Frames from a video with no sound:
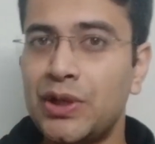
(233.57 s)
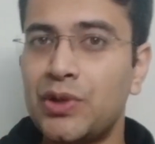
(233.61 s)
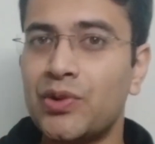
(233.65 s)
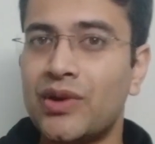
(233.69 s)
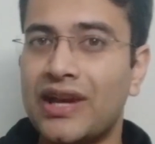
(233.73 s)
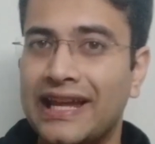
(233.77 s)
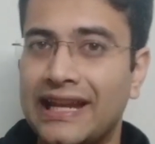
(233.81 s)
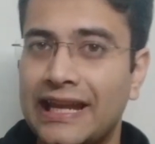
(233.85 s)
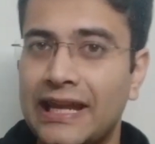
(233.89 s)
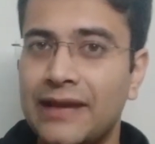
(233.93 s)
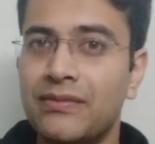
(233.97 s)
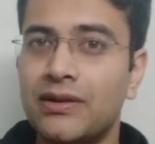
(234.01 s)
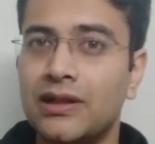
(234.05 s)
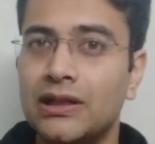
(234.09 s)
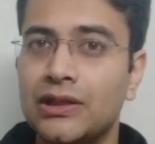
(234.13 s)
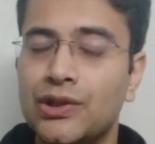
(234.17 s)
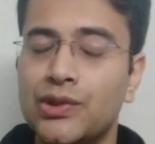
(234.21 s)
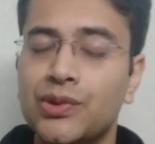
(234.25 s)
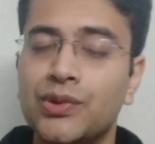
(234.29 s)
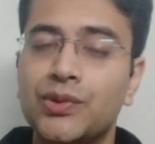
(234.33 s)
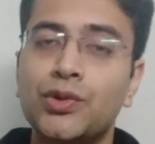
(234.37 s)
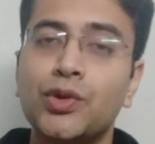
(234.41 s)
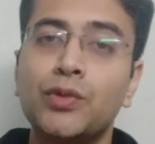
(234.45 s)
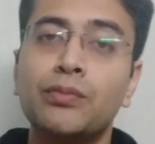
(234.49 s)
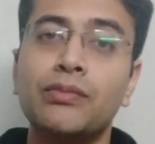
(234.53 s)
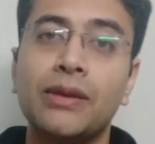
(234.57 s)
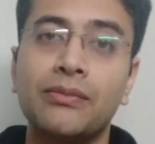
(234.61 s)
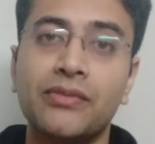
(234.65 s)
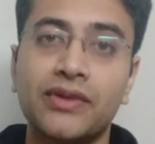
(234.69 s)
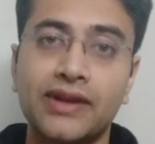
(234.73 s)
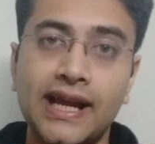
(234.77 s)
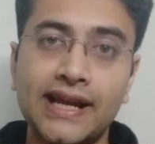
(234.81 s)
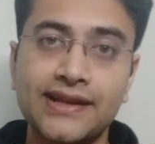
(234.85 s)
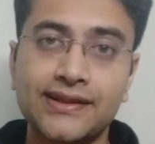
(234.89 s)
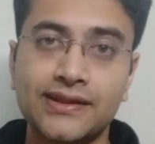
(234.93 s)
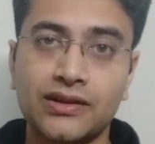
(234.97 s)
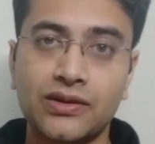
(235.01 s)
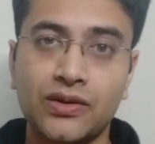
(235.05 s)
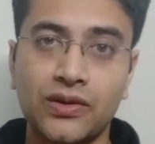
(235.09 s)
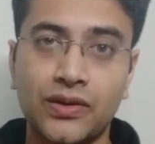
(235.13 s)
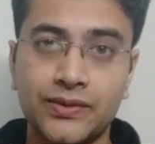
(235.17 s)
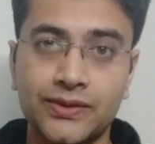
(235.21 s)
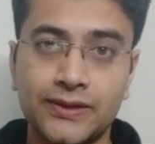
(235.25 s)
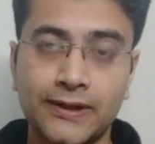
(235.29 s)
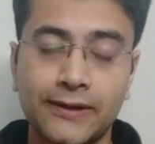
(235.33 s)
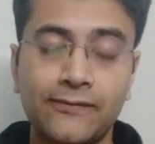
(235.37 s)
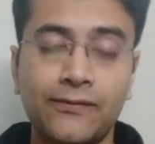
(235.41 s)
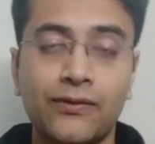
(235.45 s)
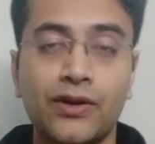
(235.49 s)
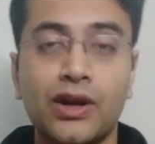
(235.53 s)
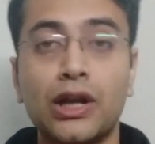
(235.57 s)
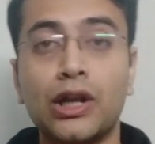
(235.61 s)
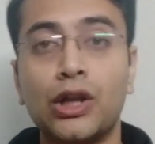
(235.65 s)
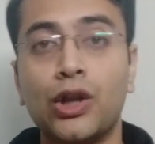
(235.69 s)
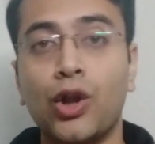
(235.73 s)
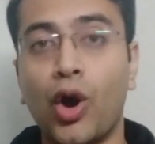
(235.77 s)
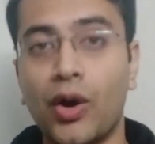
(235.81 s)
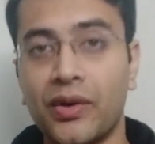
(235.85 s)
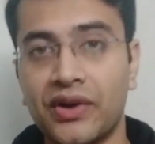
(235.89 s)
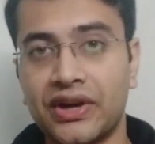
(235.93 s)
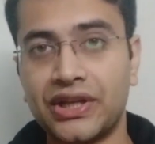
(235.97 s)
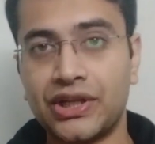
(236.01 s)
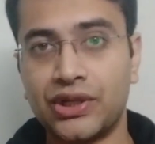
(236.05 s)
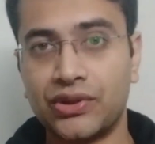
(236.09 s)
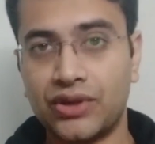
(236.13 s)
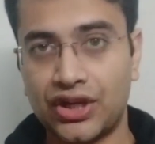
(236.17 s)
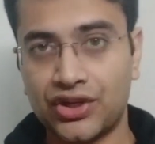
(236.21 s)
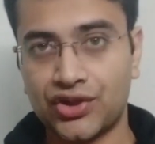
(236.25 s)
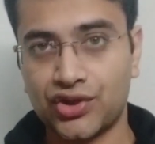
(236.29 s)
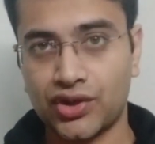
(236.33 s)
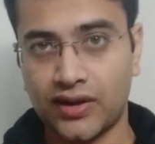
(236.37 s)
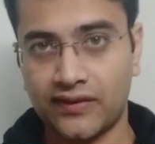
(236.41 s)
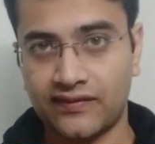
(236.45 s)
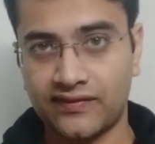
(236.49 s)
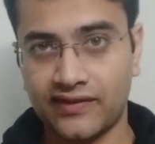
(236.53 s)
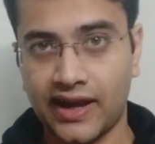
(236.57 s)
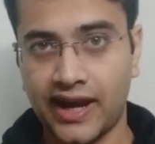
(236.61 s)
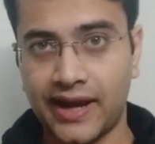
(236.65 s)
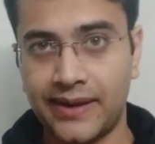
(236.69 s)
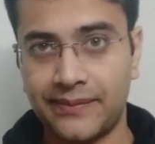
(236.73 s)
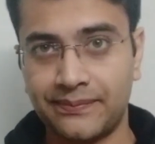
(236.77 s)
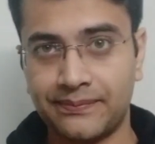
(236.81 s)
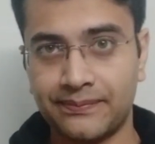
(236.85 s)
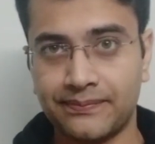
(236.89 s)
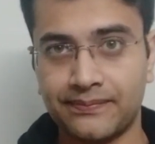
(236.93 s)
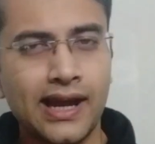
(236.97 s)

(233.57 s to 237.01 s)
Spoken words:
enable you to memorize a concept for a longer duration of time.